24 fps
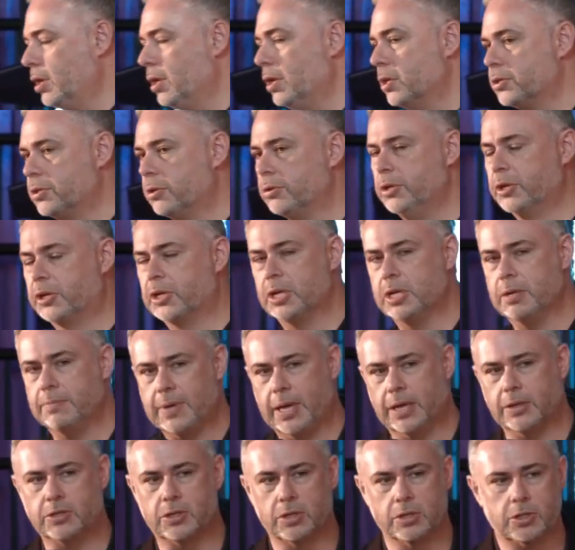So you can
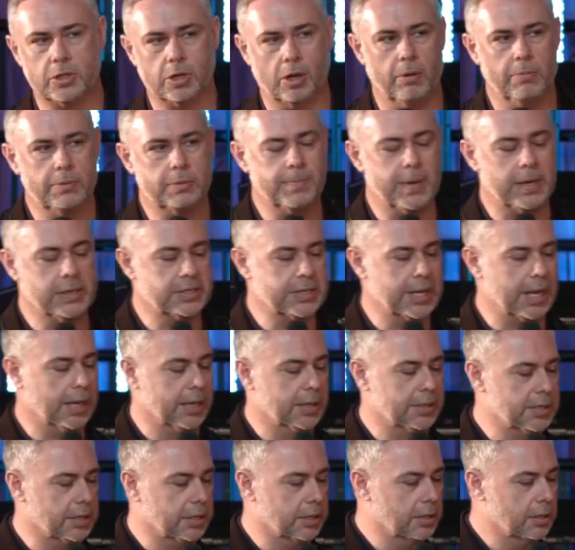imagine Job's
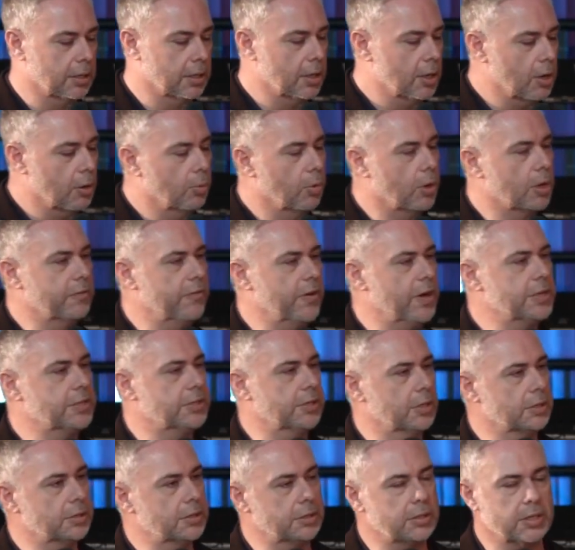mentality. What have I
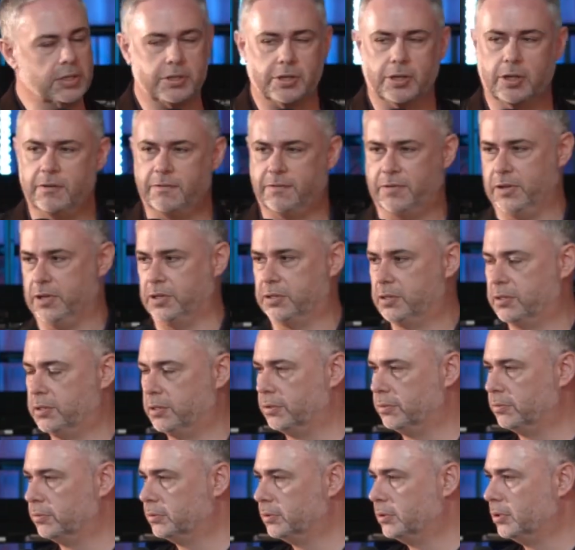done to deserve this?
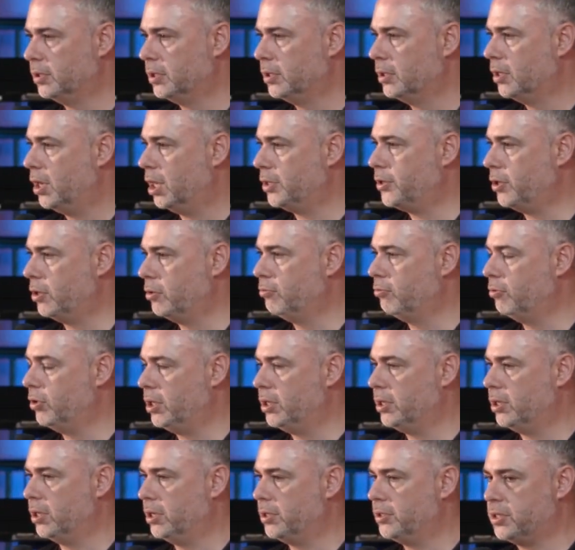I don't
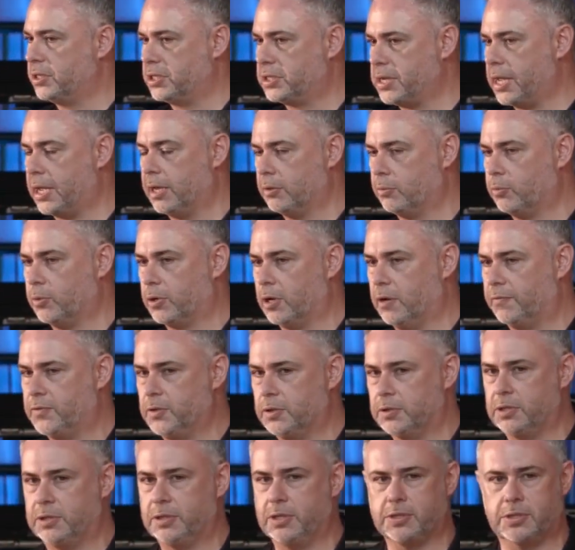really understand what I've
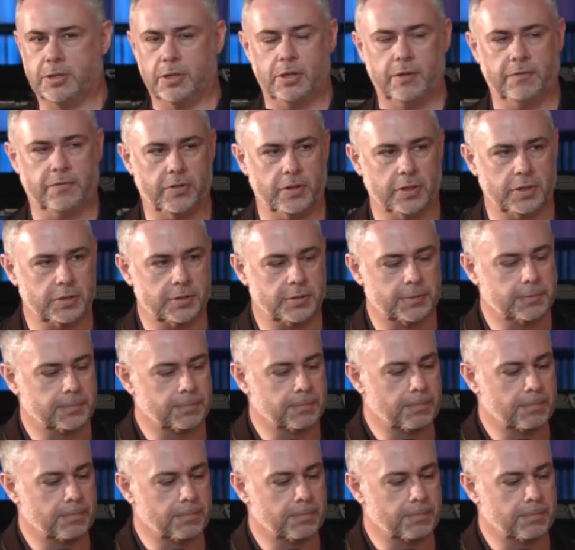done to deserve this.